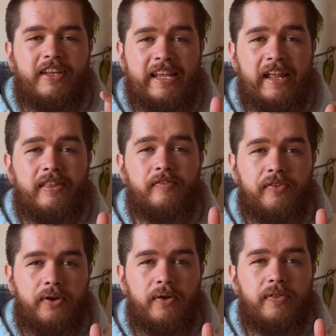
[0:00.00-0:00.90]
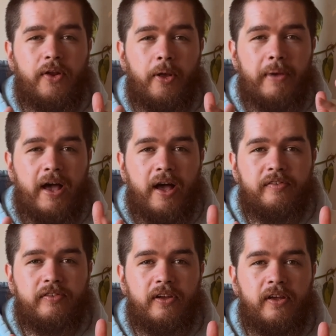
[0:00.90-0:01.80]
get the photo that I'm
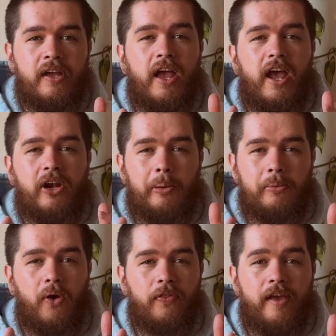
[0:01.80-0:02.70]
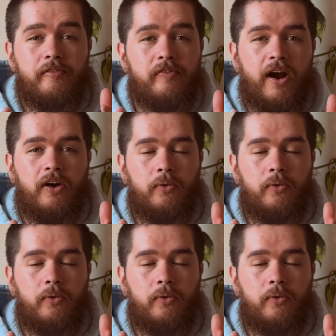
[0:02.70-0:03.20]
after, and I'm not that far